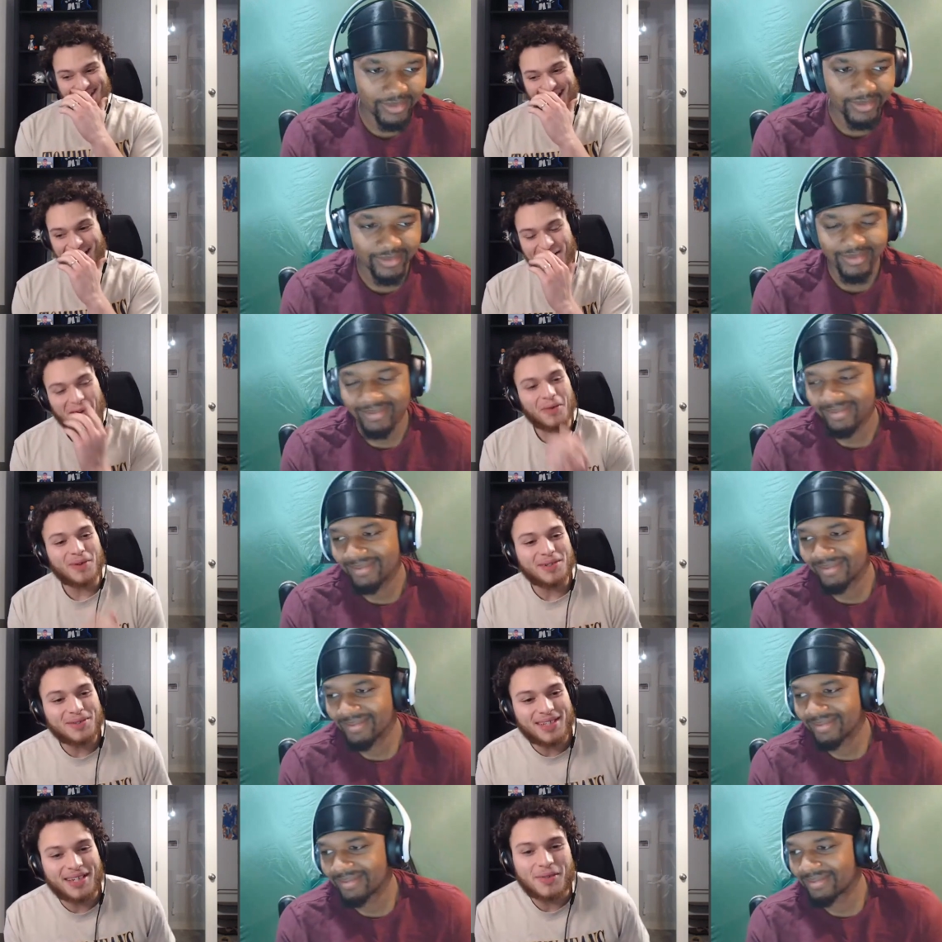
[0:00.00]
Speaker 1: I don't know.
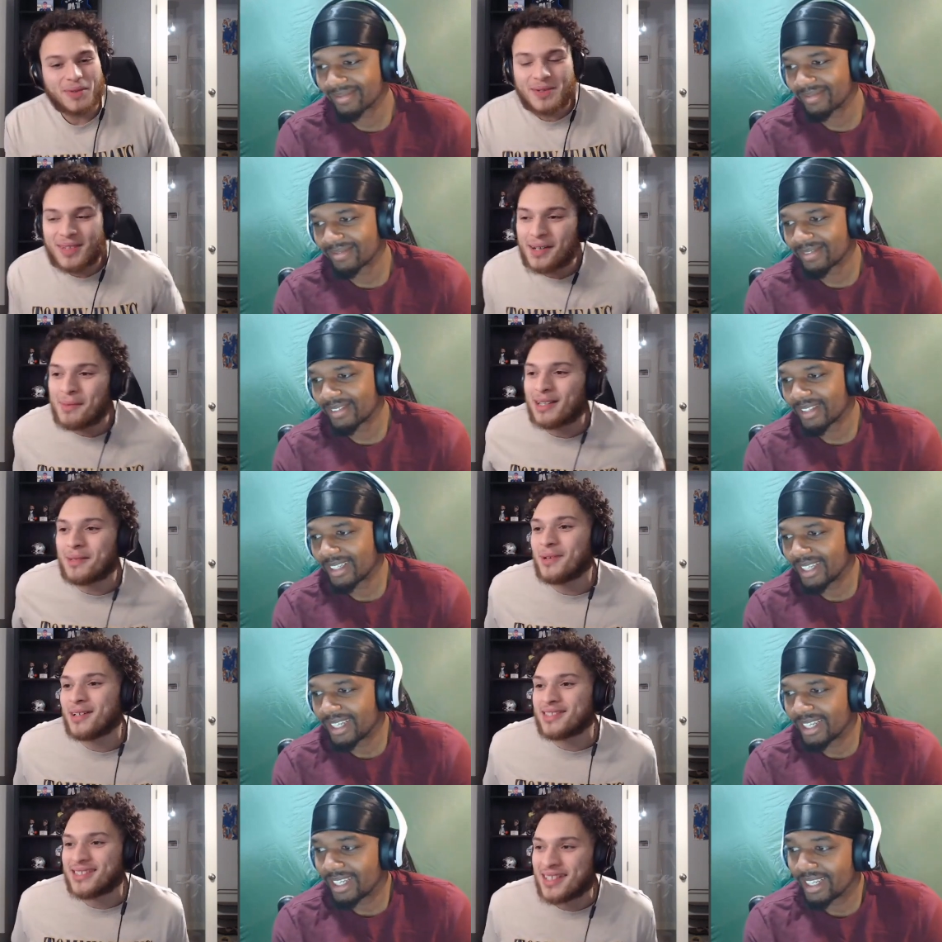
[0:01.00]
What do you think? What do you think about the
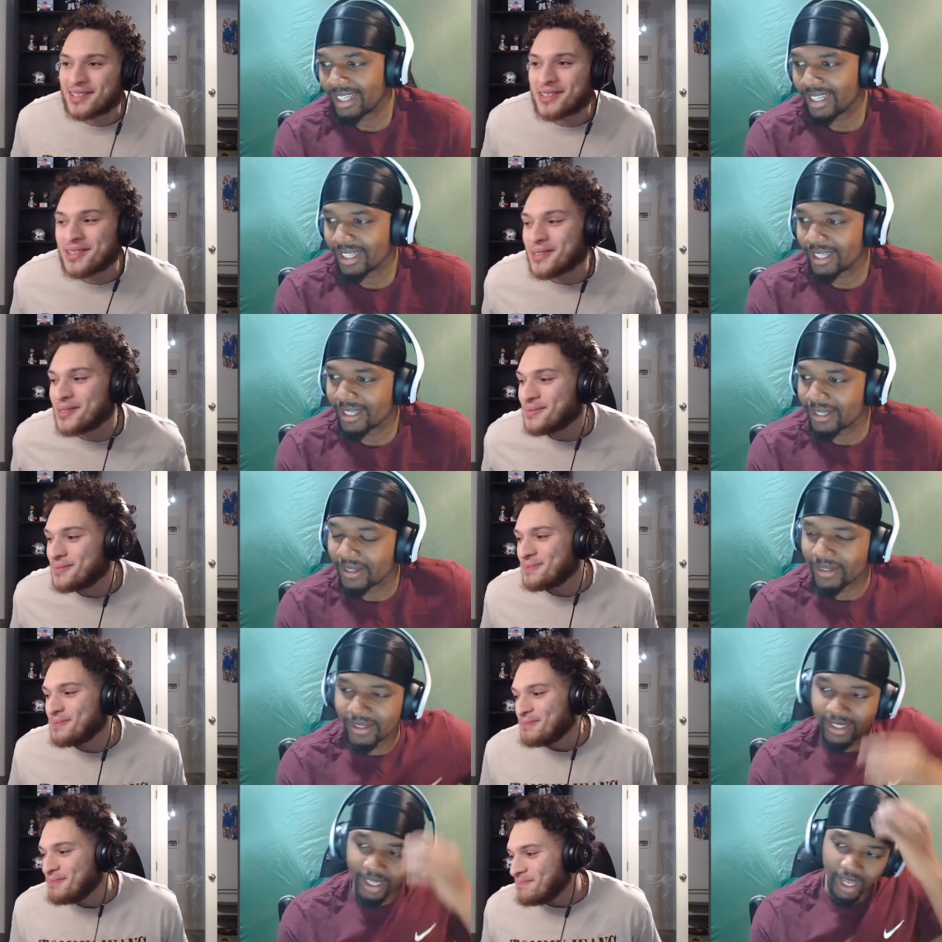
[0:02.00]
Bucks decision here?
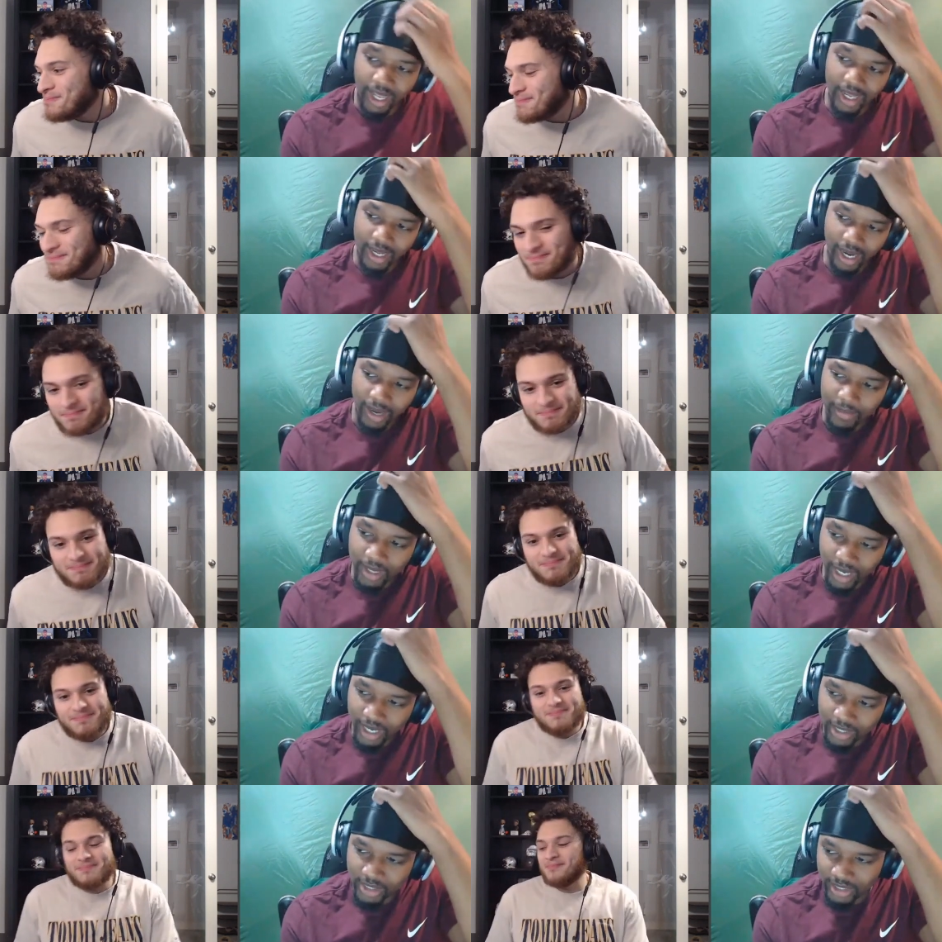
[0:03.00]
Speaker 2: I mean,
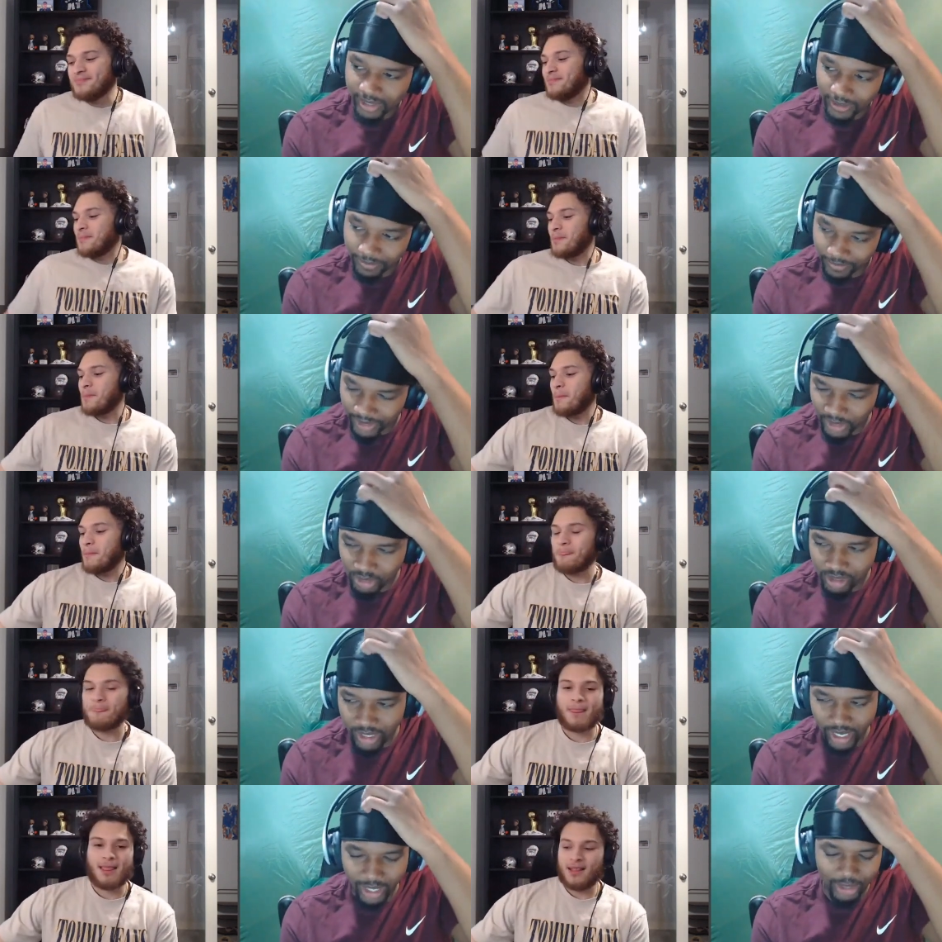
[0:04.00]
honestly, like you
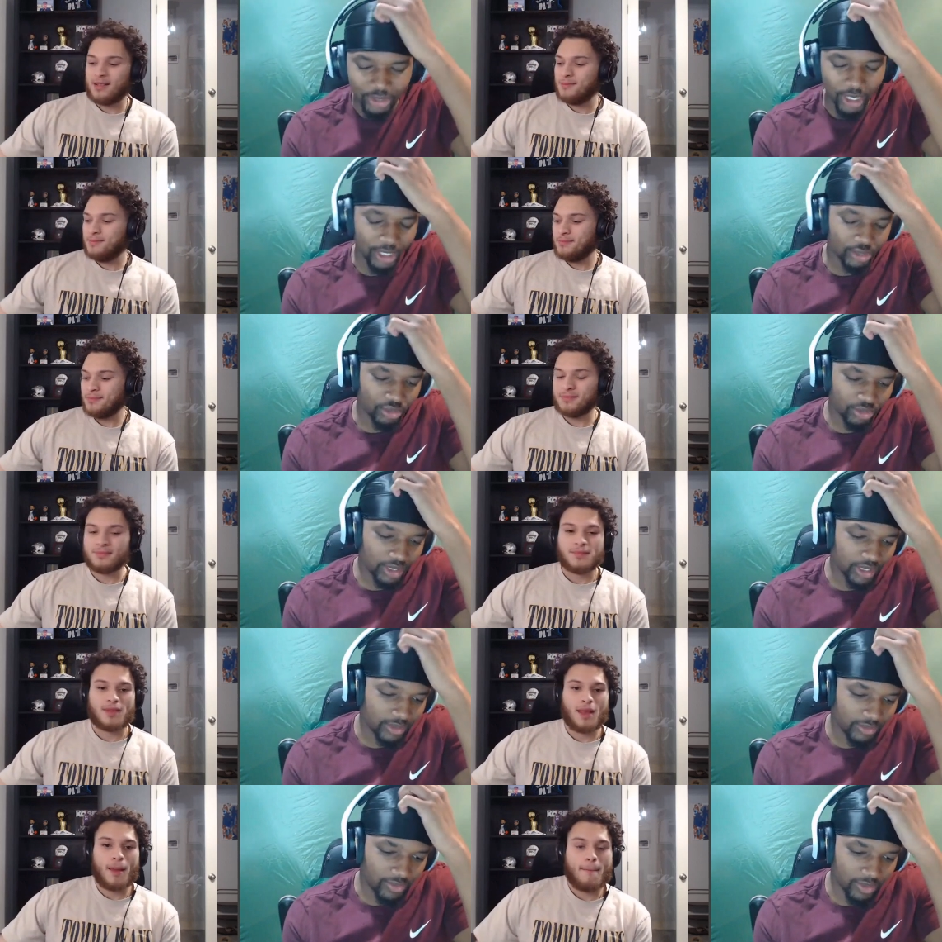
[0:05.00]
said, I tr- I
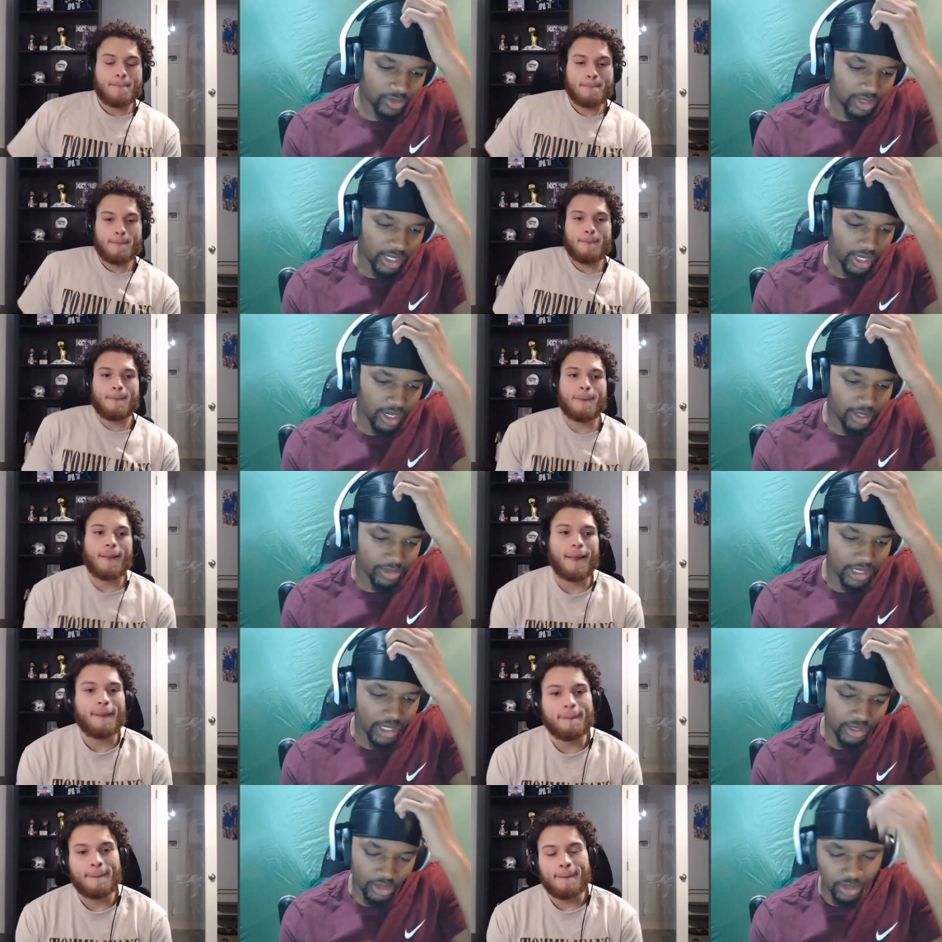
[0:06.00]
truly feels like it comes
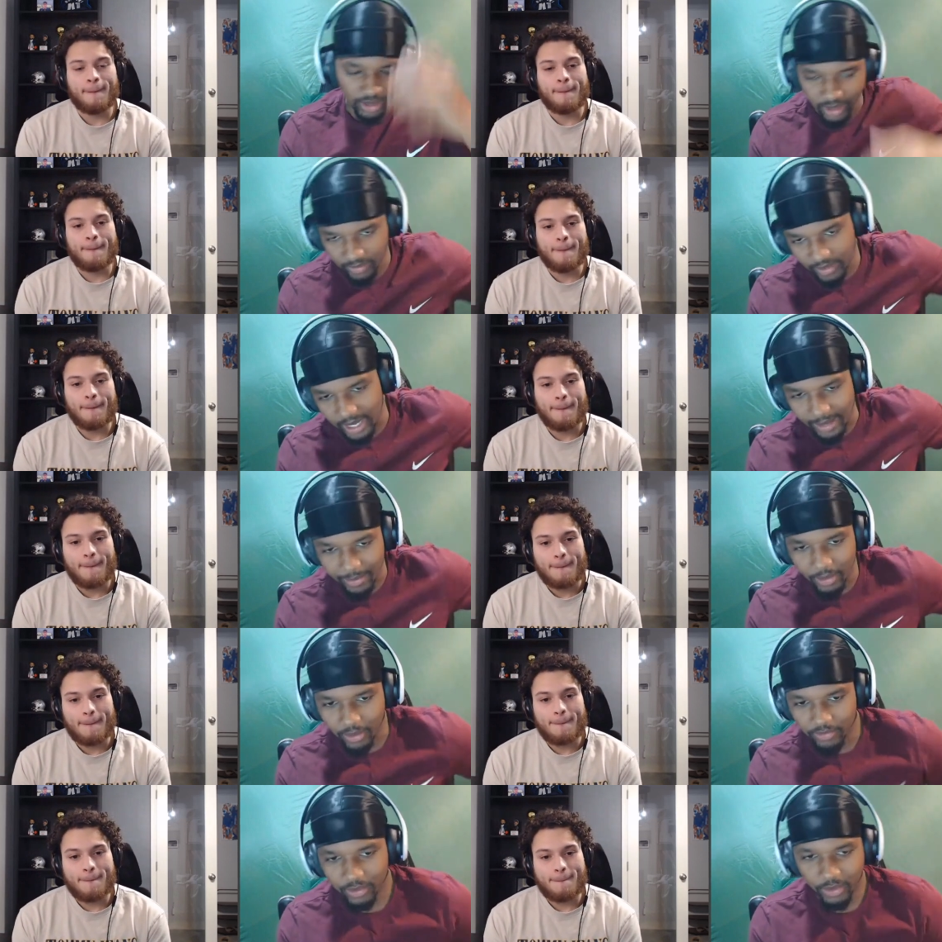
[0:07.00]
down to all the stuff that happened
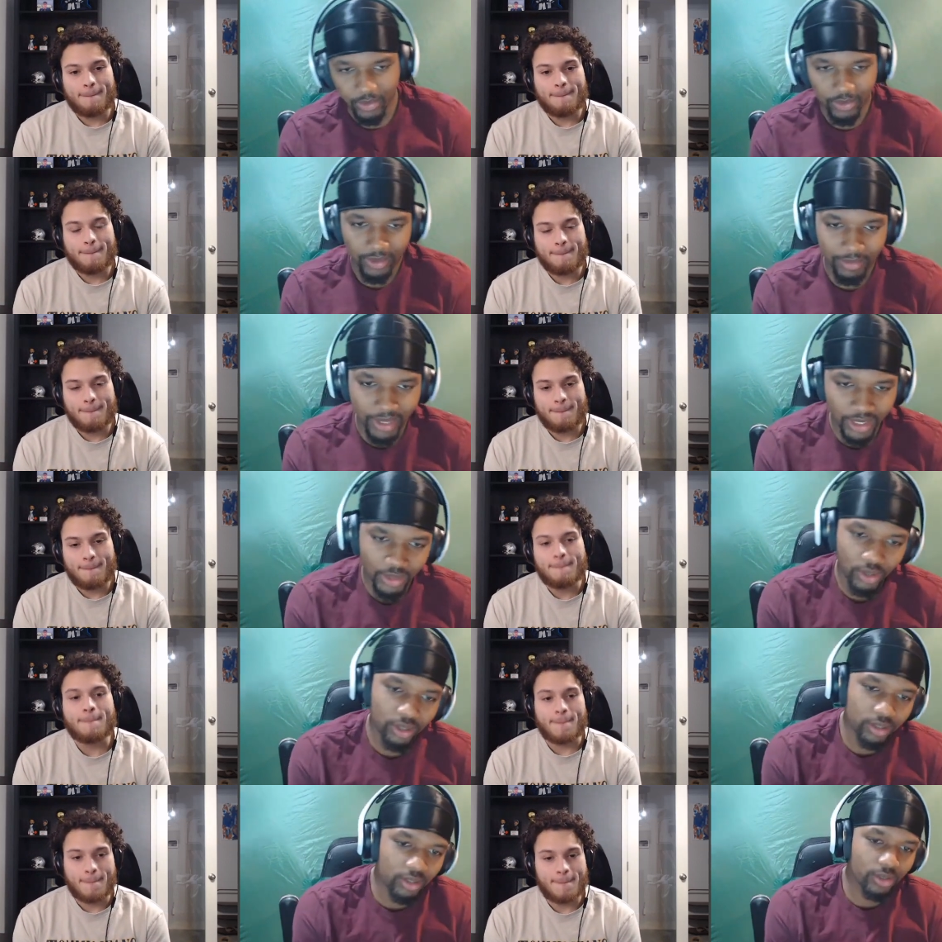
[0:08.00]
off the court because
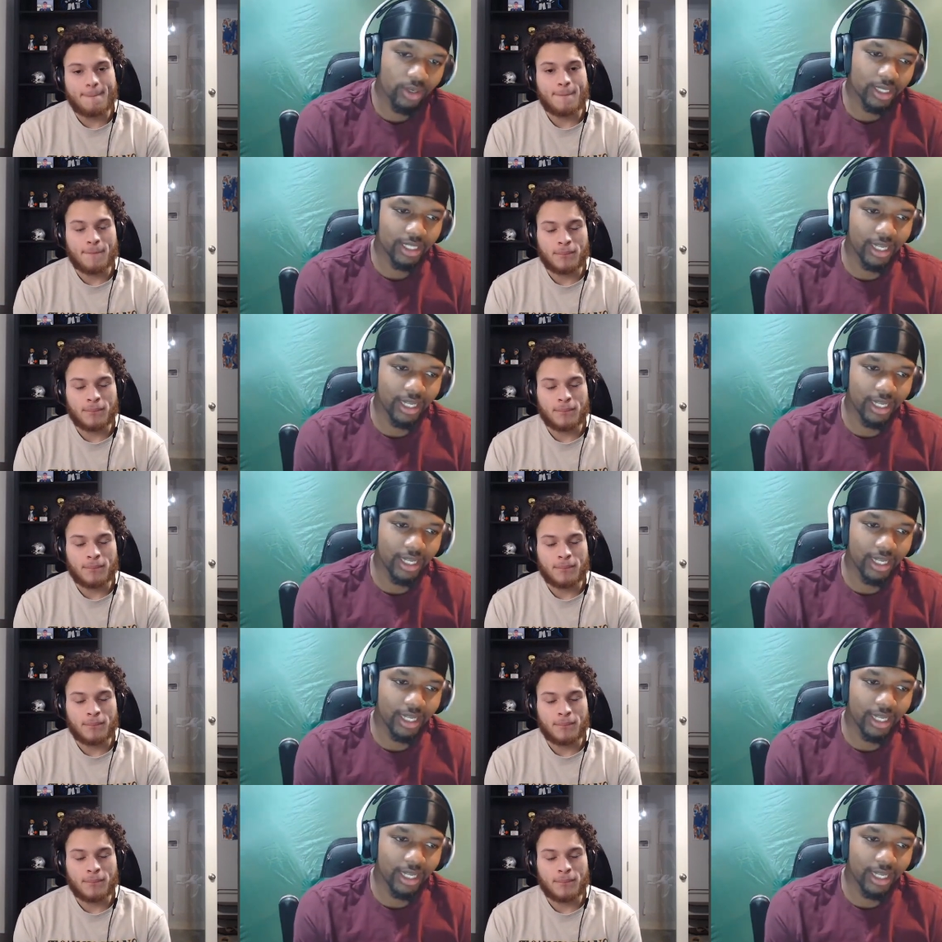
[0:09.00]
on the court, at the